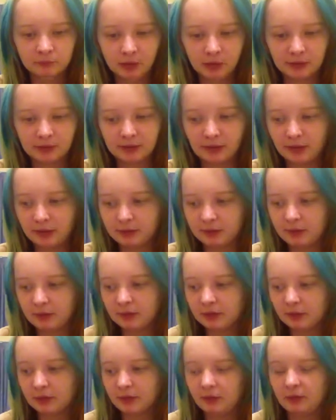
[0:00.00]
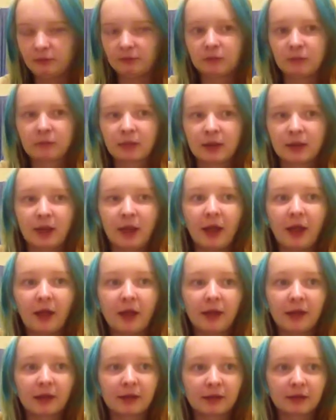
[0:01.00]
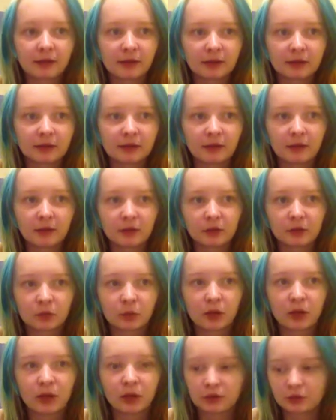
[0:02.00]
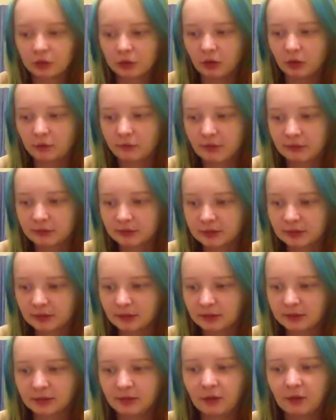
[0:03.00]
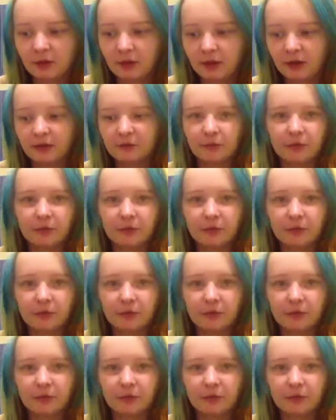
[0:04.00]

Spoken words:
I started using Schwarzkopf XXL Live,